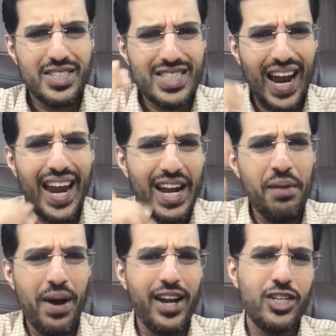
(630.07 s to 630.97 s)
child
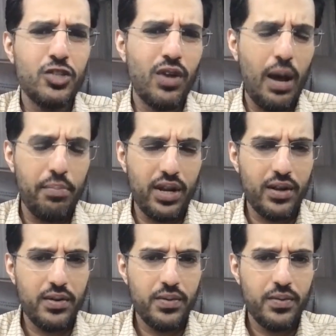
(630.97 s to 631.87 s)
marriages were happening.
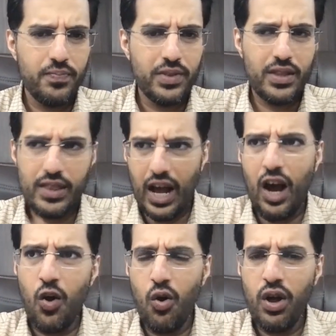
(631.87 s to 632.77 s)

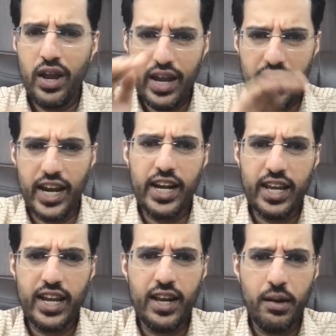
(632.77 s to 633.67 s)
Now,
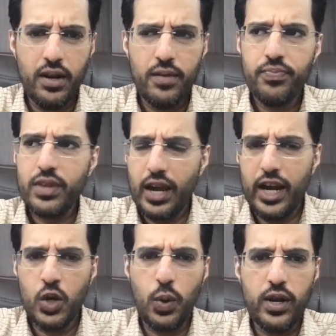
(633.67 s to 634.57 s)
18
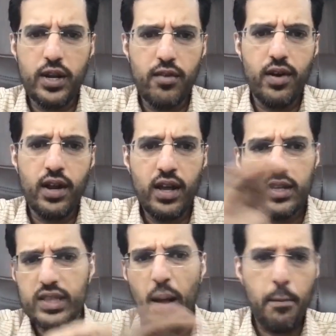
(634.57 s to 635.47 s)
and 21,
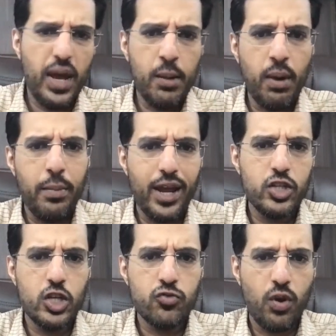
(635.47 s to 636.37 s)
the minimum
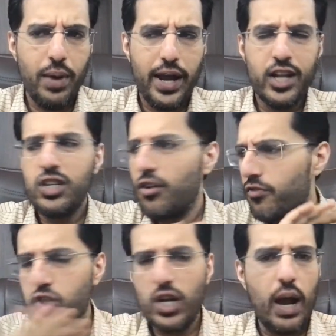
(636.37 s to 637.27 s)
ages for marriage,
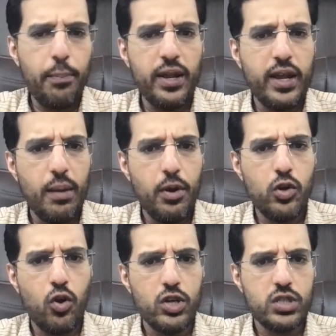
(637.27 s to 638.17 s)
which are applicable
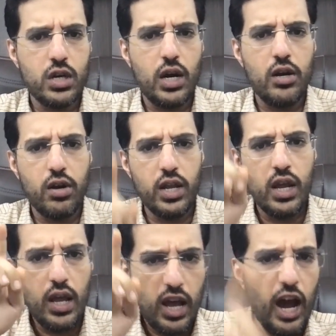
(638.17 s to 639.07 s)
across the country,
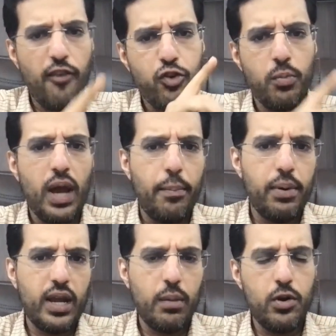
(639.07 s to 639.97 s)
have to be
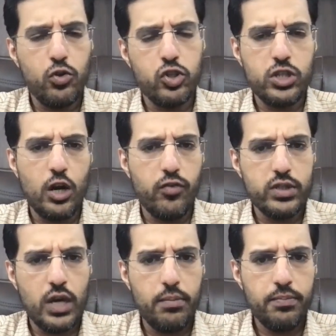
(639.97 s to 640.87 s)
applicable to the state of
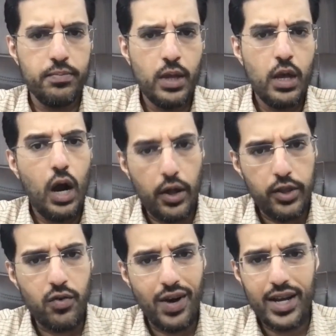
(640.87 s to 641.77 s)
Assam.
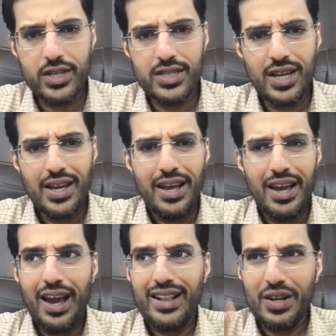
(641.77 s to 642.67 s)
Otherwise,
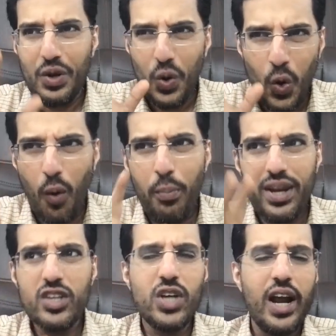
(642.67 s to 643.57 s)

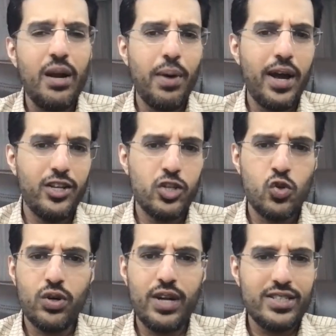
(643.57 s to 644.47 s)
globally, child marriages
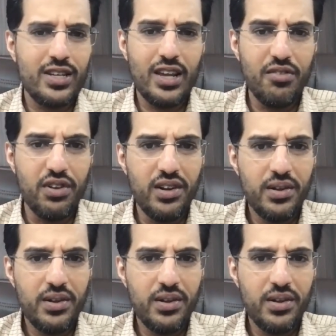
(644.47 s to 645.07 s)
looked as an evil.